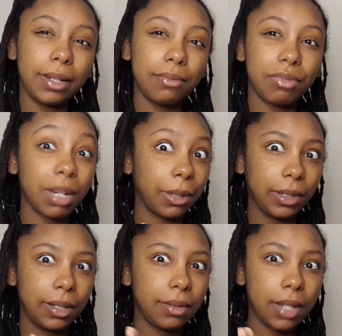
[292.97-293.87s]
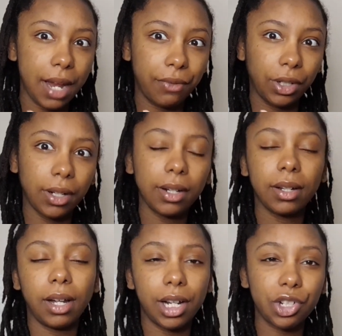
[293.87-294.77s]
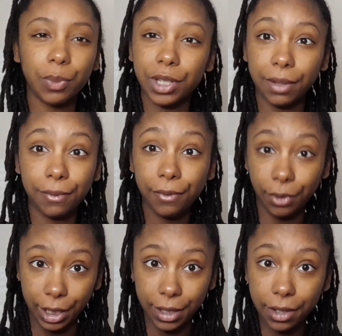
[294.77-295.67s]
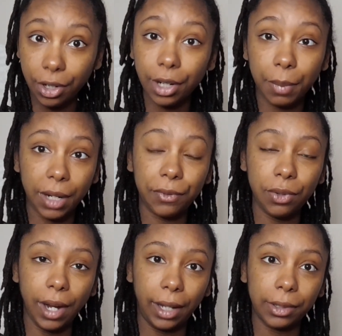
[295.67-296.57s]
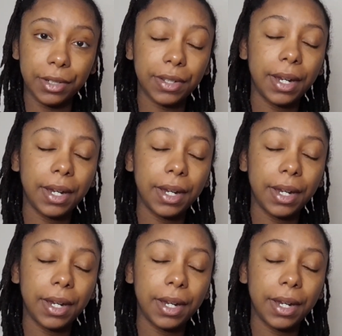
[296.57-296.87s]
typically never 100% free. You're going to pay a few dollars.